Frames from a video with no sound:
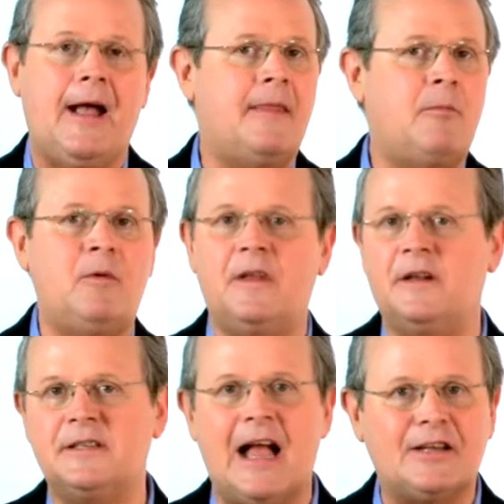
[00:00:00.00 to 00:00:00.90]
And then when the
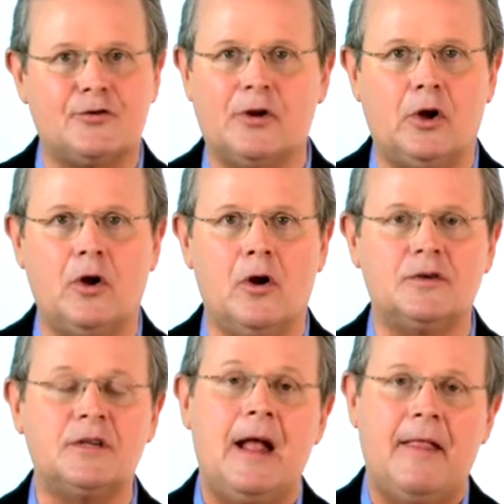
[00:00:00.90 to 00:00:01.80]
disaster
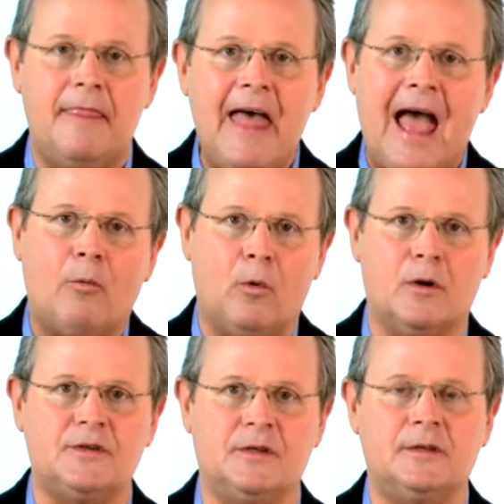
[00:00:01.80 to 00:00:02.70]
occurs, that
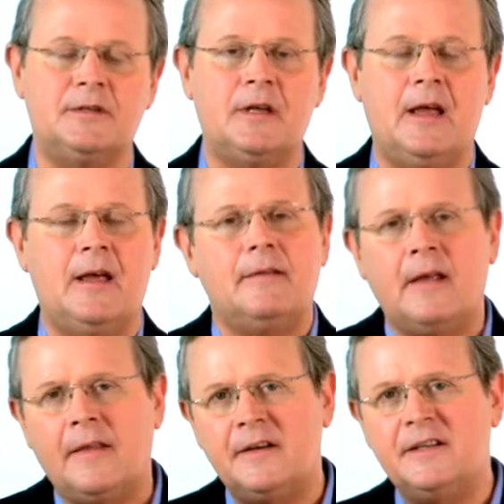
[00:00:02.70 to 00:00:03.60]
worsens.
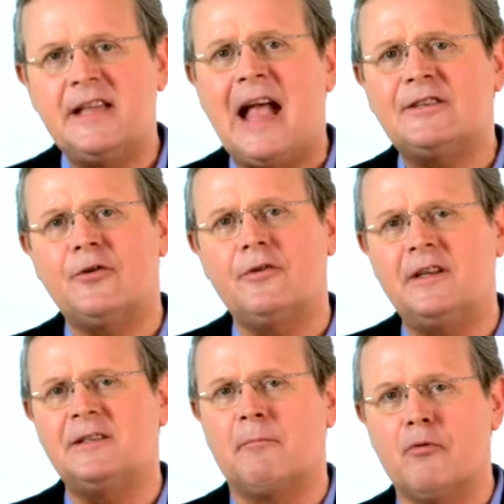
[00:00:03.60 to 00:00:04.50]
Now, the disaster
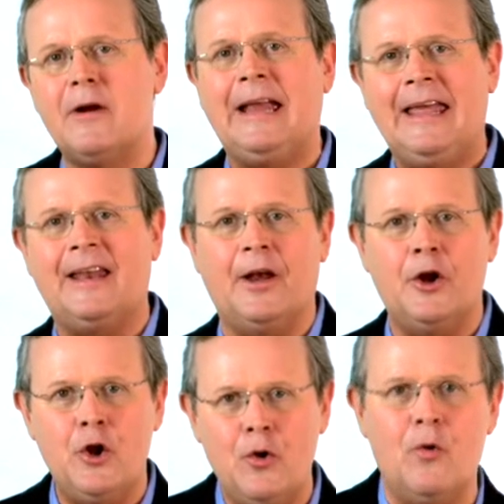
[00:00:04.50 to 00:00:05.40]
doesn't bring in a
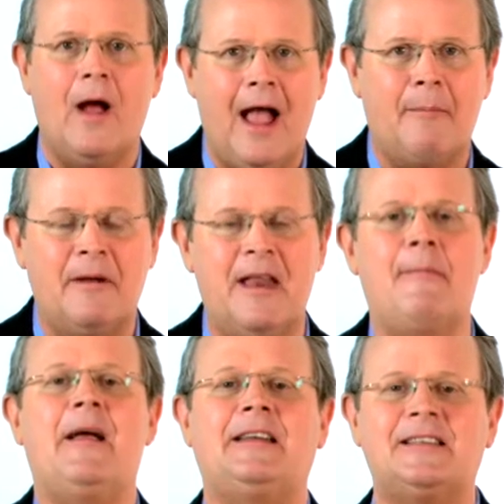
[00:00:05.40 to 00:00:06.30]
new
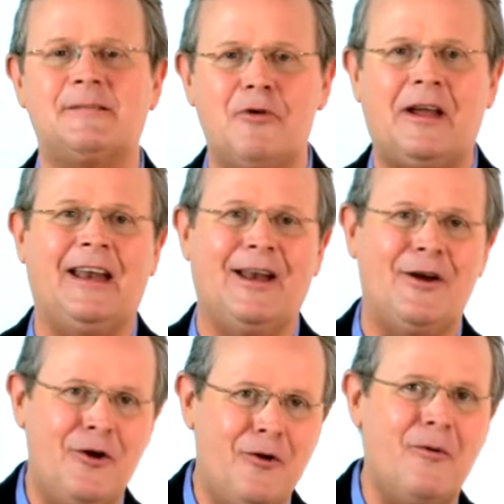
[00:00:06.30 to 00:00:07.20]
epidemic, doesn't bring in a
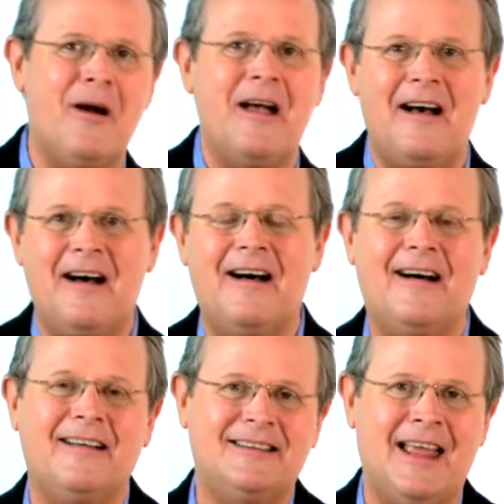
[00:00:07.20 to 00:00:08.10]
new
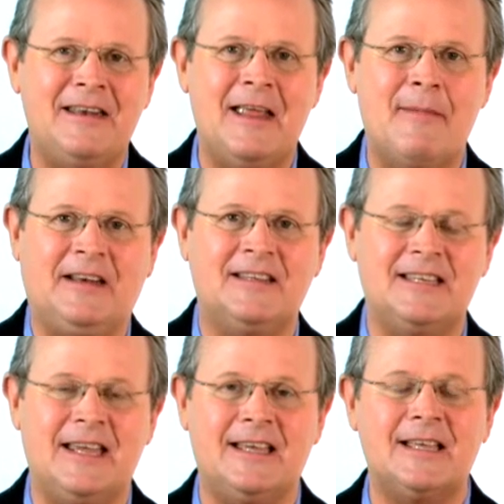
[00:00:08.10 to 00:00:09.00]
uh, endemic
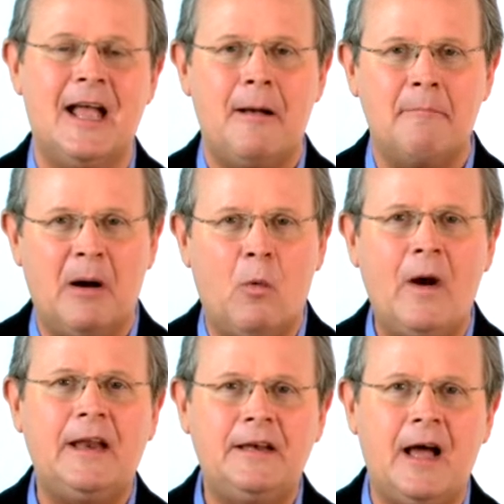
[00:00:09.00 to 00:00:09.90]
disease, but
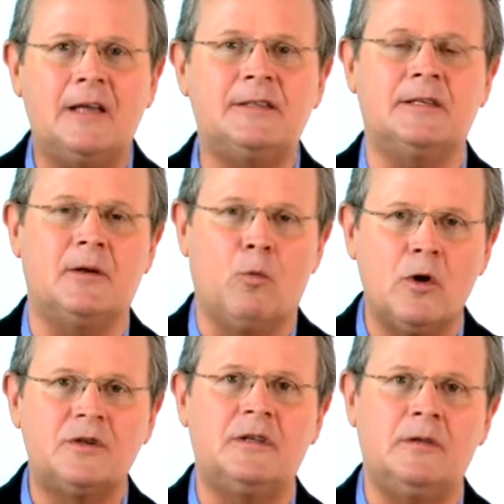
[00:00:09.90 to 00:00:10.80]
what it does is it
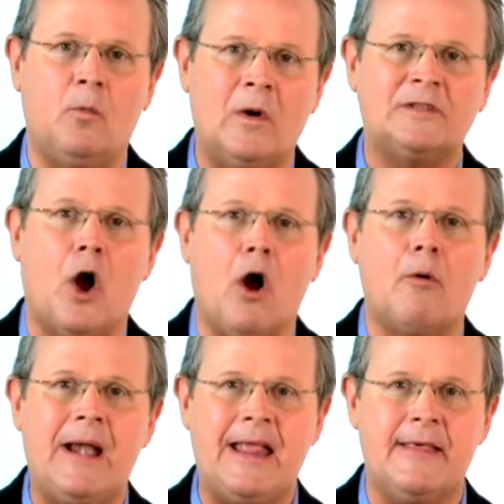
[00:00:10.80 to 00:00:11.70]
worsens what's
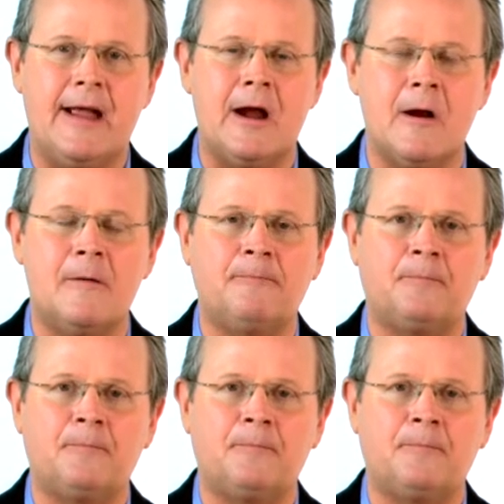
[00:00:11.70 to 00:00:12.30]
already there.